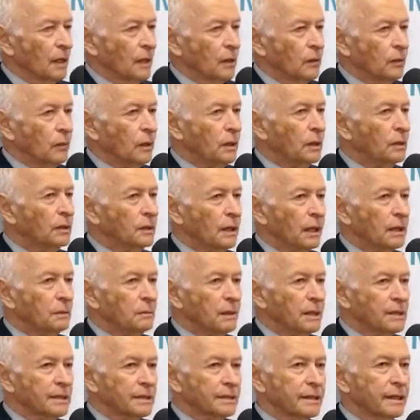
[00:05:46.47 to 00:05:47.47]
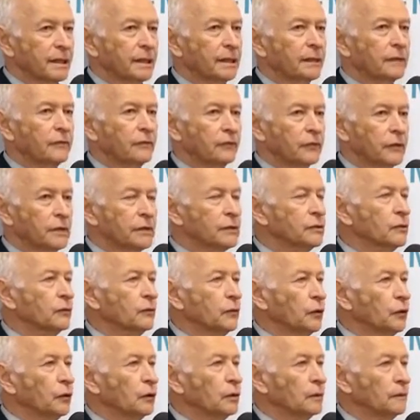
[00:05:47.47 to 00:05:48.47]
Well, I must say, first
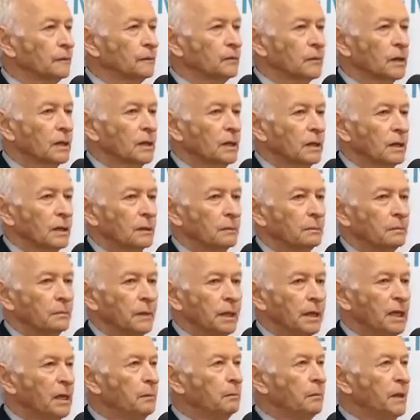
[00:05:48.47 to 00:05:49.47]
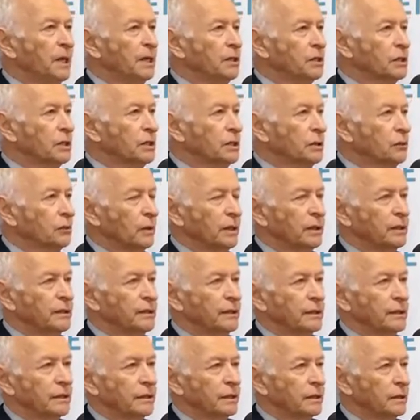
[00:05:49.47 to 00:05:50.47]
of all, many patients, when
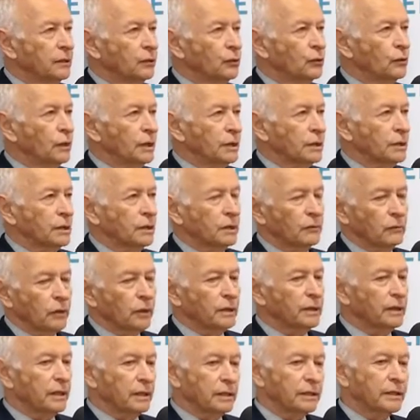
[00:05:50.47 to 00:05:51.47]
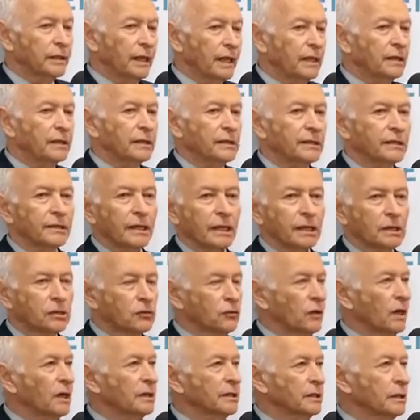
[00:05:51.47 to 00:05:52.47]
the dentist
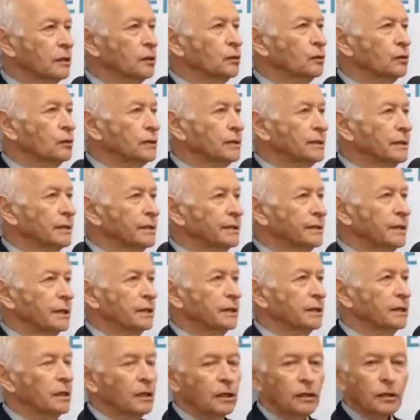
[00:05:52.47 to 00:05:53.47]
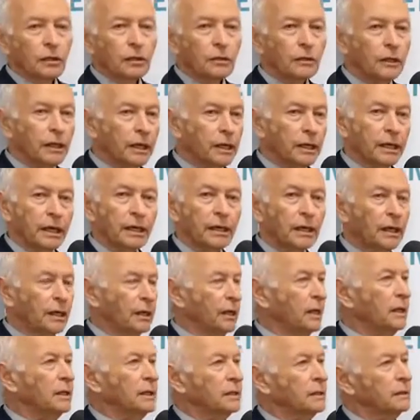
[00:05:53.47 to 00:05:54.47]
extracts the tooth, they say, okay, can I
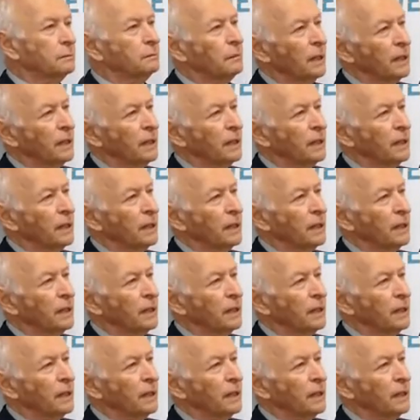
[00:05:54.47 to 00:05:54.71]
get my